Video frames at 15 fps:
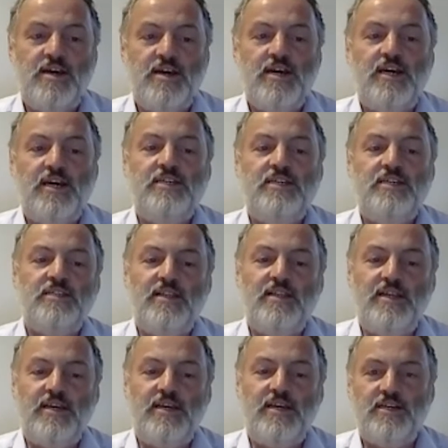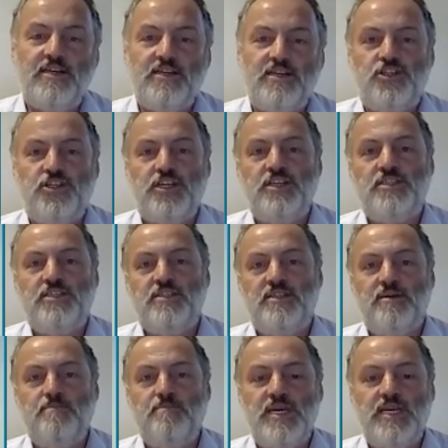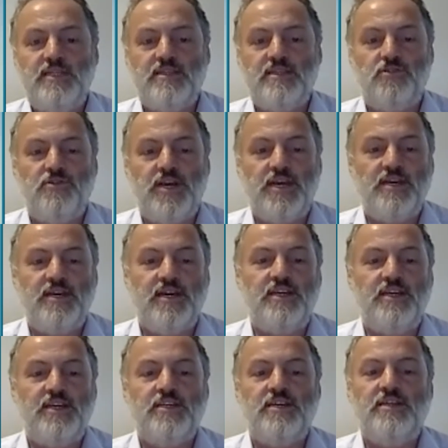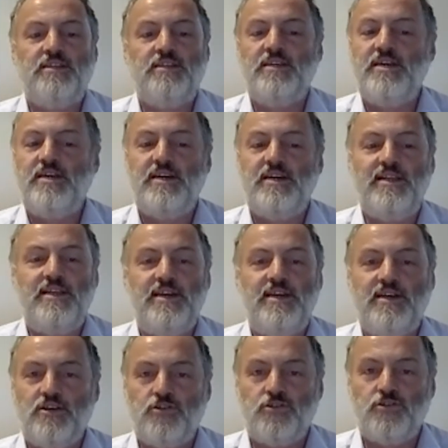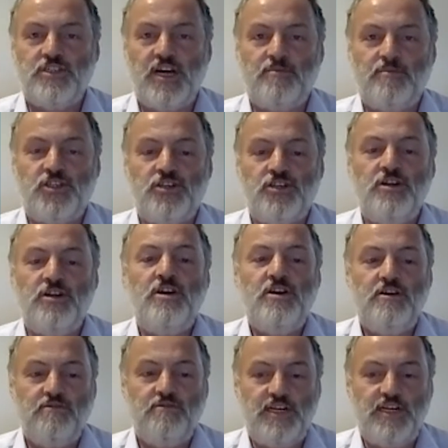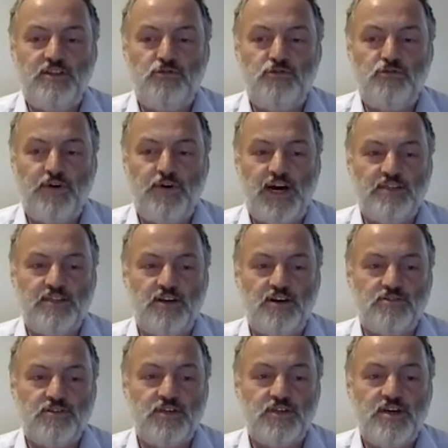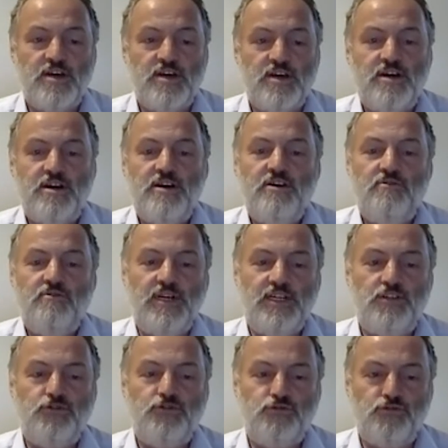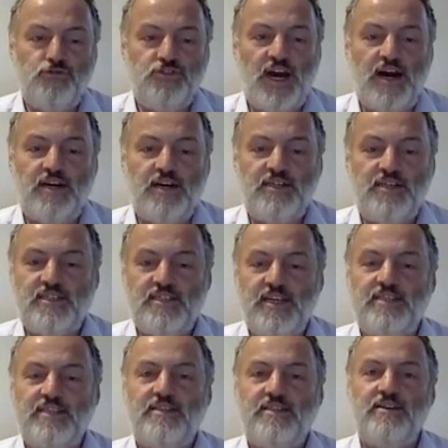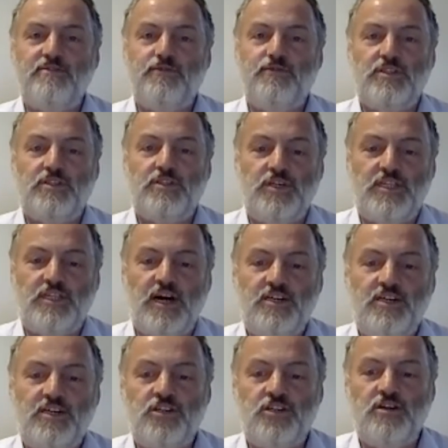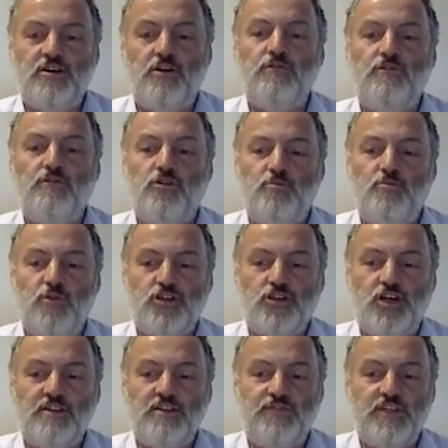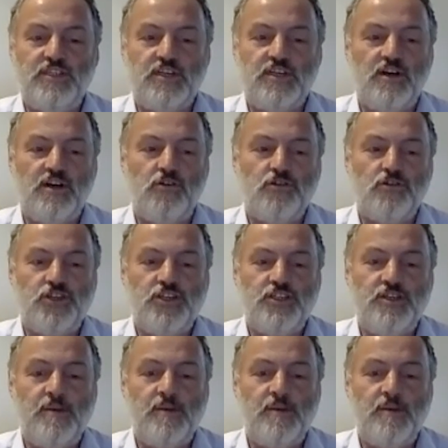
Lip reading: Is it the leakage? Is it the metering? Is it the illegal consumption? We need to find out. We need to do target setting for the reduction of commercial and physical losses.